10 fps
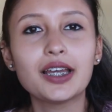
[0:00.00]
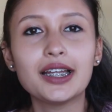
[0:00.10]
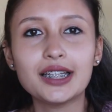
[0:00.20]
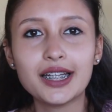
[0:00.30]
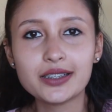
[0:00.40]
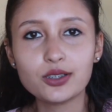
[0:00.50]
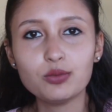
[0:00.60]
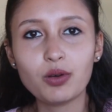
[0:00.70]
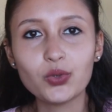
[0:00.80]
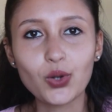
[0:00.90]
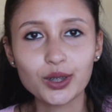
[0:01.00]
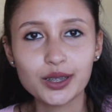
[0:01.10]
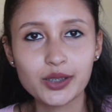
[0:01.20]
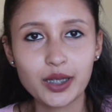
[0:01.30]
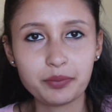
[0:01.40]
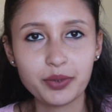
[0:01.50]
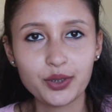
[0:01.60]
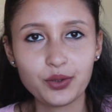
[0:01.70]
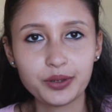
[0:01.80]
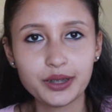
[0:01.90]
And the next group of doctors are
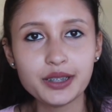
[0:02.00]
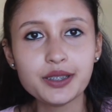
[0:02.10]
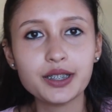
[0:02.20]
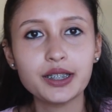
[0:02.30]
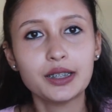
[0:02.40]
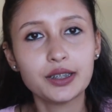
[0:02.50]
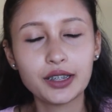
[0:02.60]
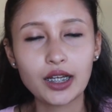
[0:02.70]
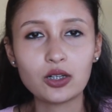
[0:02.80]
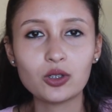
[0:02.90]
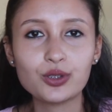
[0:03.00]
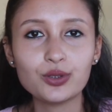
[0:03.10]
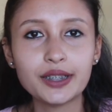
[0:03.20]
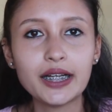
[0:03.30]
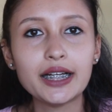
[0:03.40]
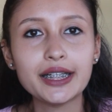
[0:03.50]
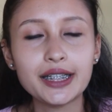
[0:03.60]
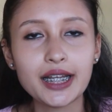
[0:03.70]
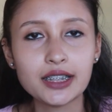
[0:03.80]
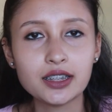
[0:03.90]
periodontists. They are also
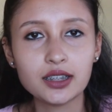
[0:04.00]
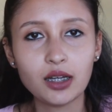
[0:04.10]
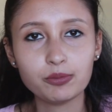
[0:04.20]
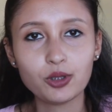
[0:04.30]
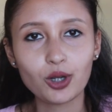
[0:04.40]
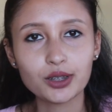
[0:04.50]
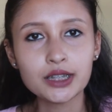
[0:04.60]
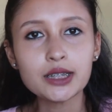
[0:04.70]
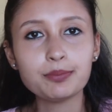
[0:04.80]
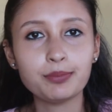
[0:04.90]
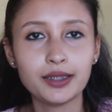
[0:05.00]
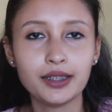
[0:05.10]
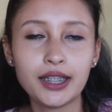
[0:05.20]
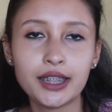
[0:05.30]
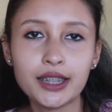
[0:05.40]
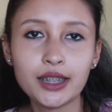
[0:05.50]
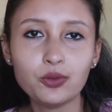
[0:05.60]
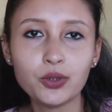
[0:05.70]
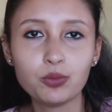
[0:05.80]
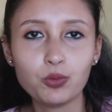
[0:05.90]
regarded as gum doctors, but they deal
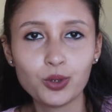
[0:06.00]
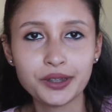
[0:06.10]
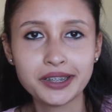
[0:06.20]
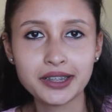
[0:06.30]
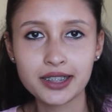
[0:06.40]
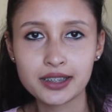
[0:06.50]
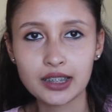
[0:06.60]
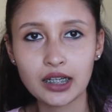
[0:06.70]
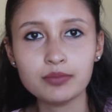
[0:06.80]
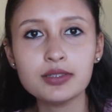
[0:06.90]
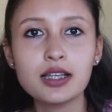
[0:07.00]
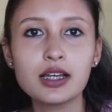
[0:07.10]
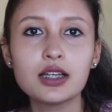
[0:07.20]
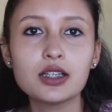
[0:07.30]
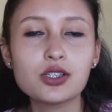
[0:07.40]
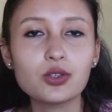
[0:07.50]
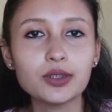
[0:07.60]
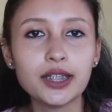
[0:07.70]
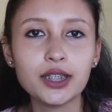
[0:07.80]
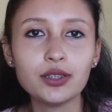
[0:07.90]
with more than just gums. So
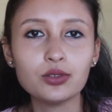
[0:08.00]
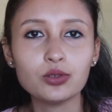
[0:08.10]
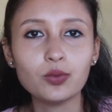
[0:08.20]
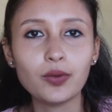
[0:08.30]
they do